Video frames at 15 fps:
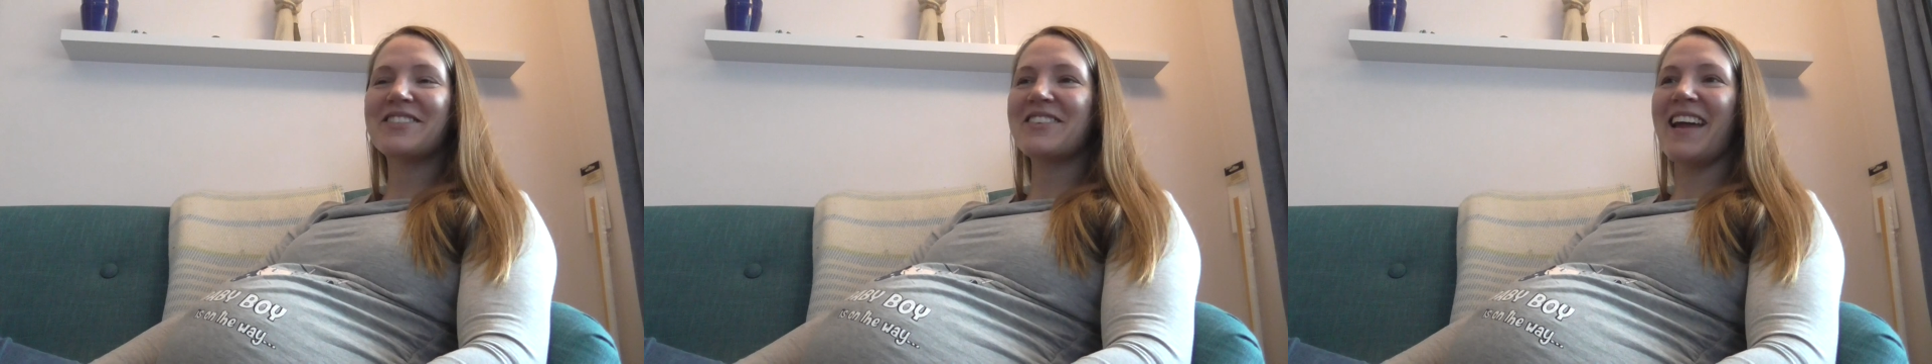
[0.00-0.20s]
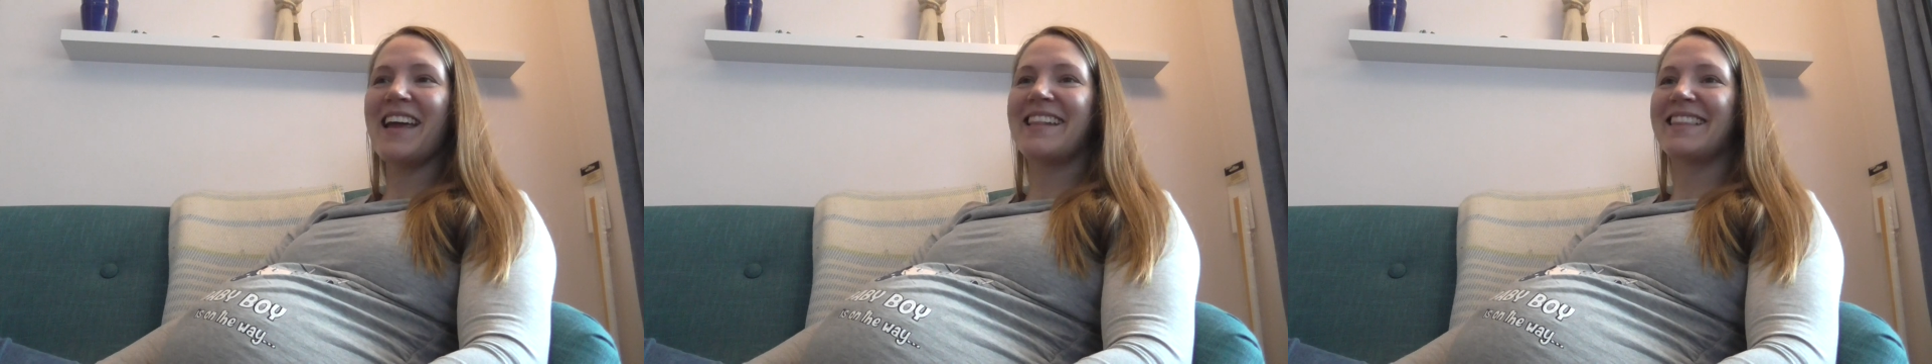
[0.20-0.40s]

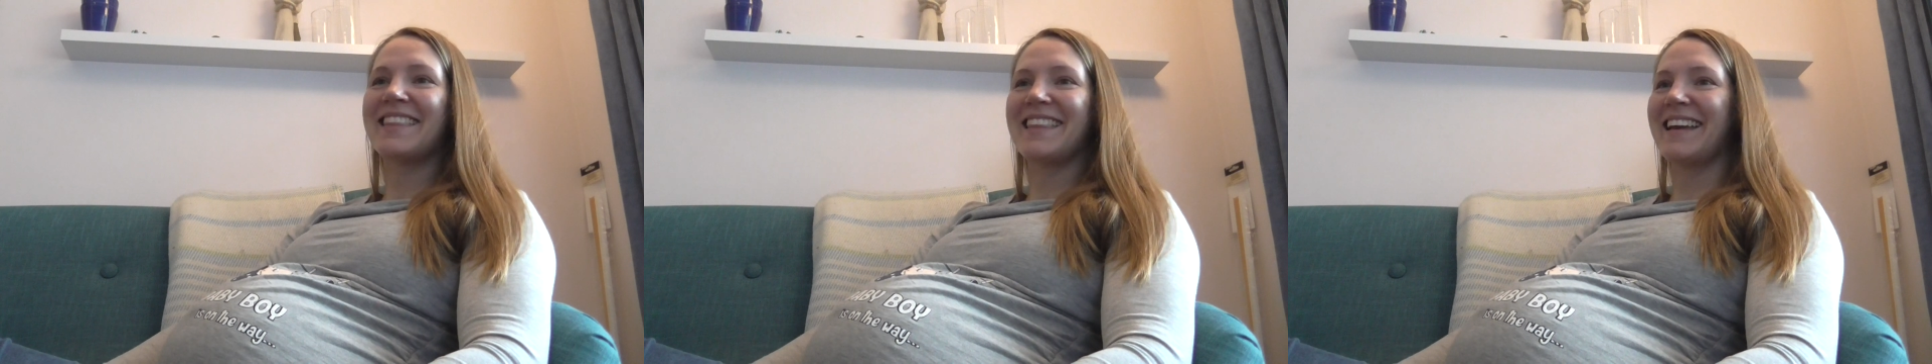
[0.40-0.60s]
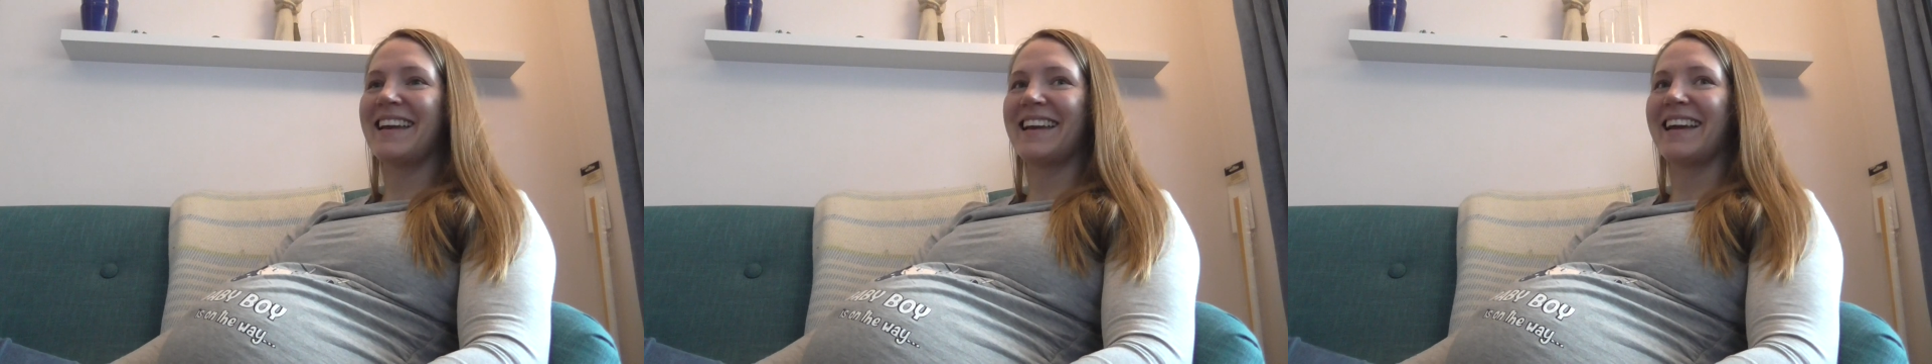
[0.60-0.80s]
Great
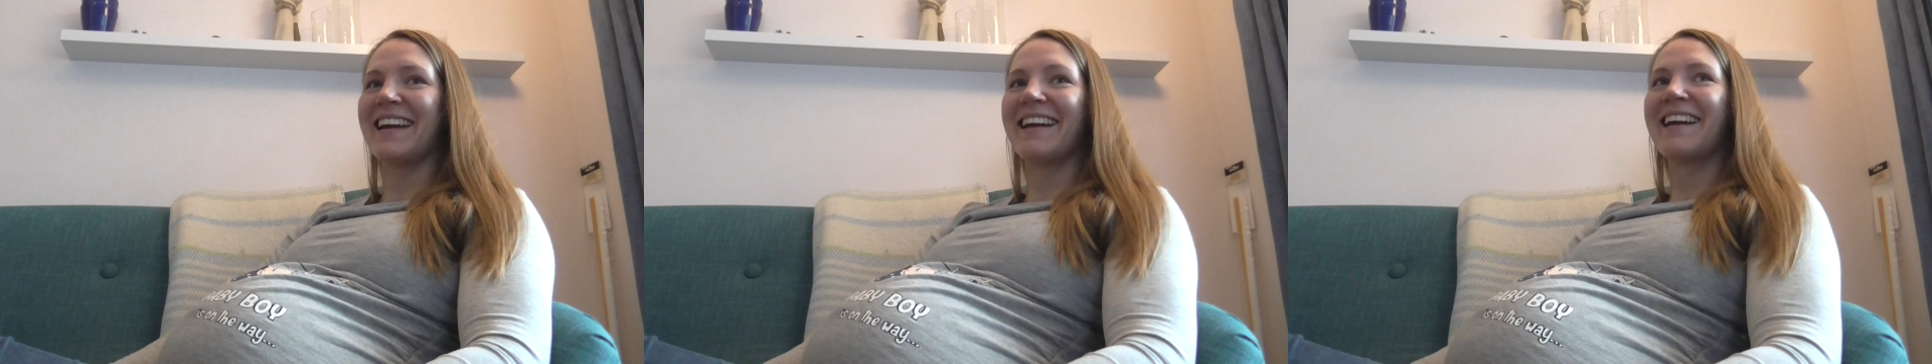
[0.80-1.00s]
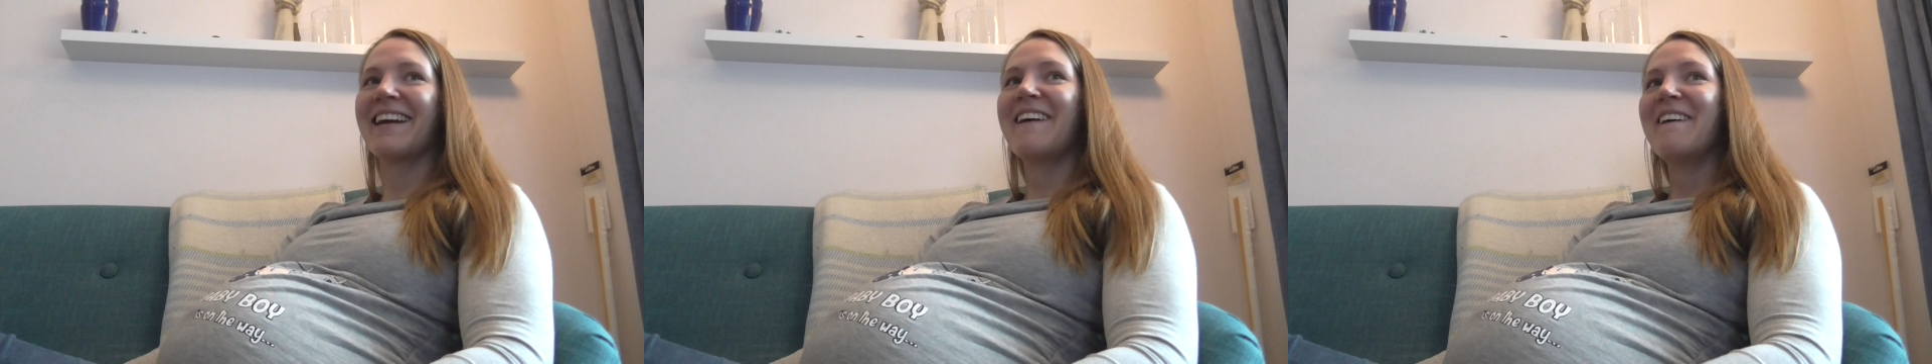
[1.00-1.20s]

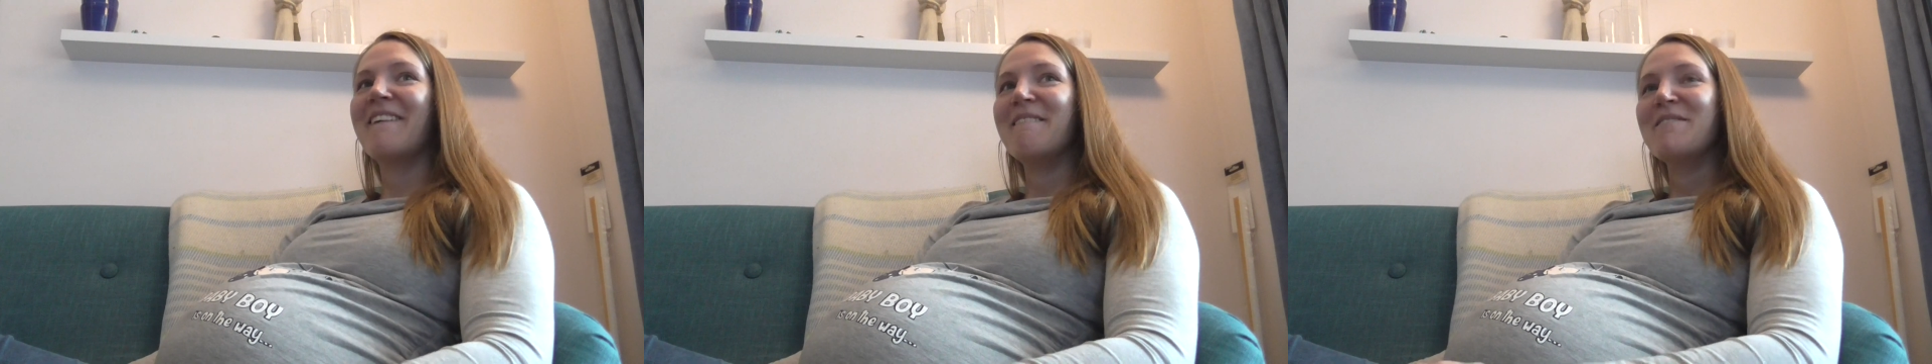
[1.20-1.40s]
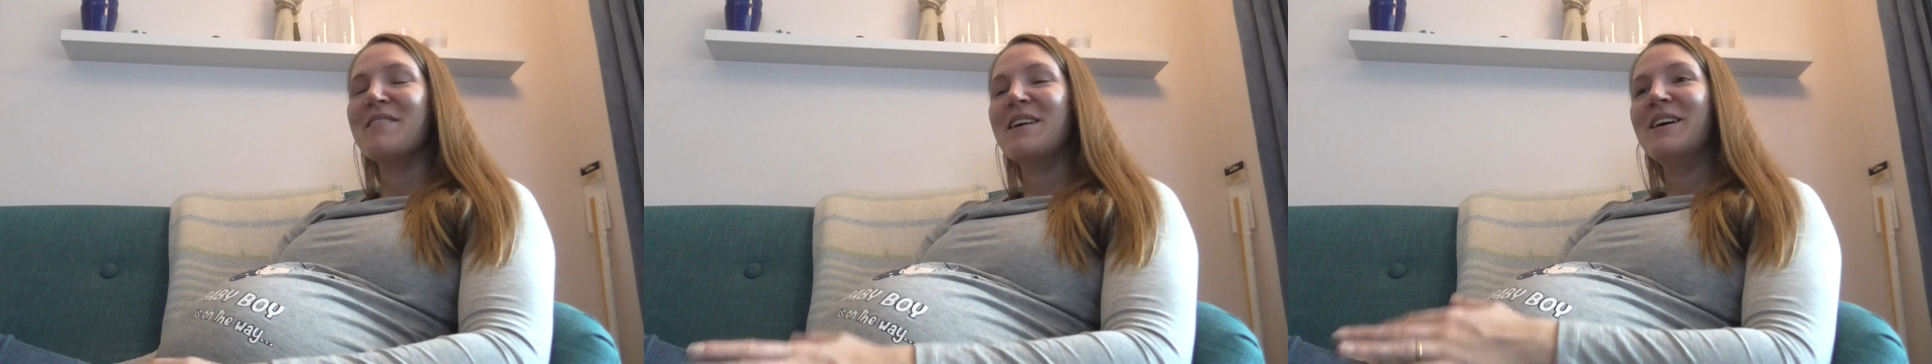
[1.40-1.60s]
thinking
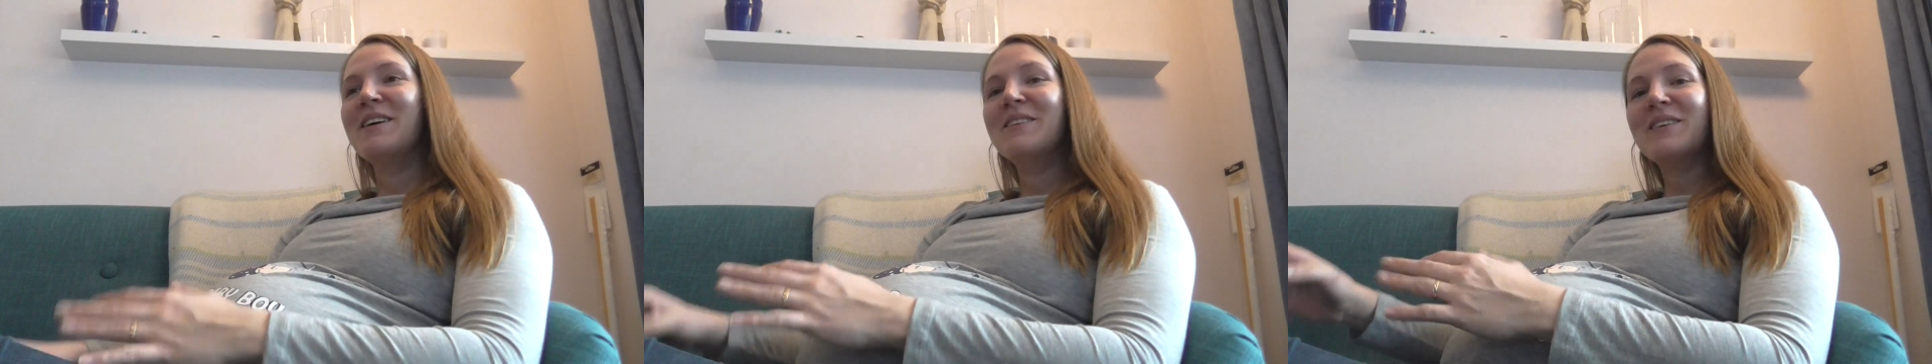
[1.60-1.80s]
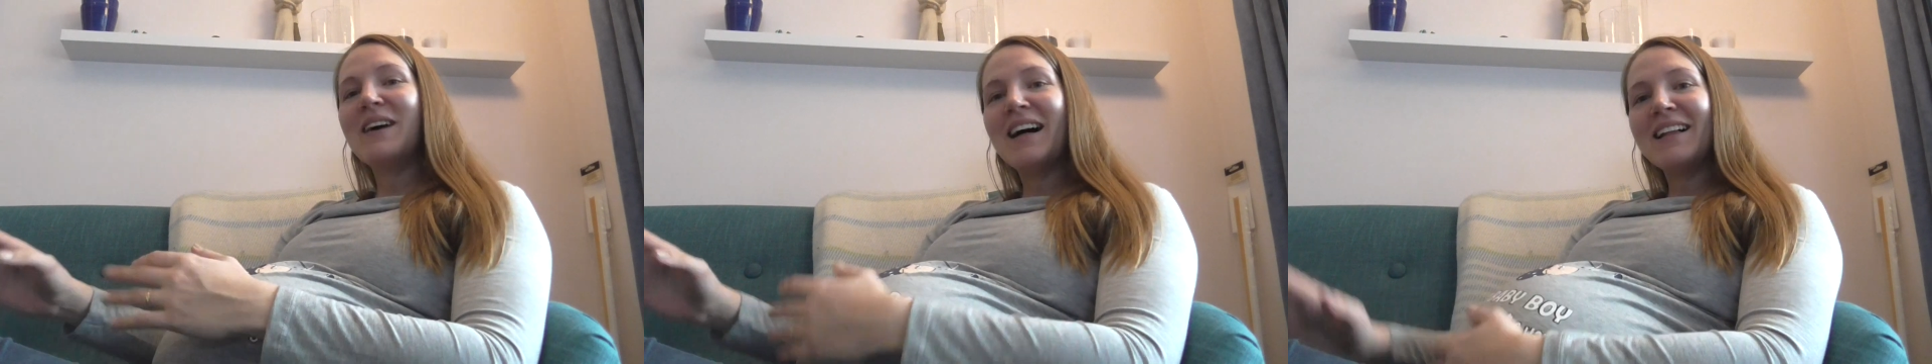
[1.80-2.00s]

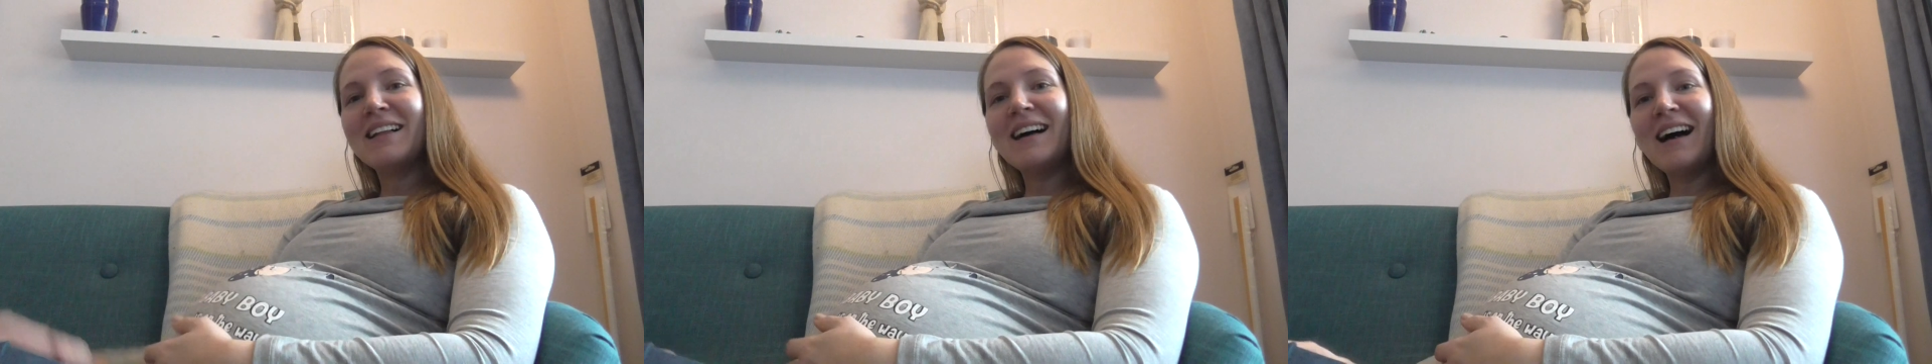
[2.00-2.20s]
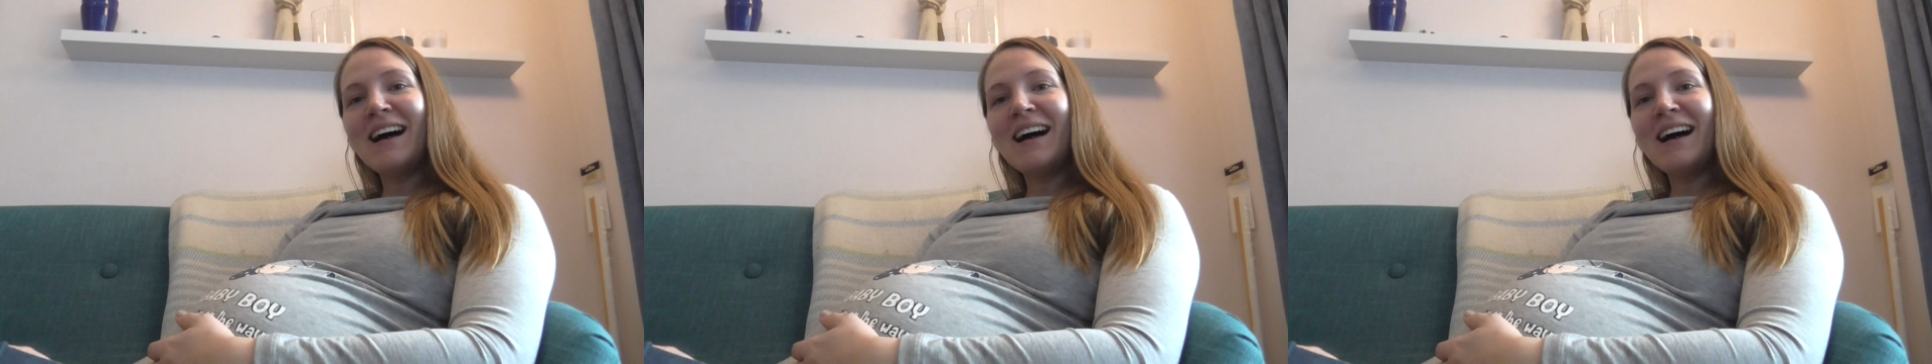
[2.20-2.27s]
well,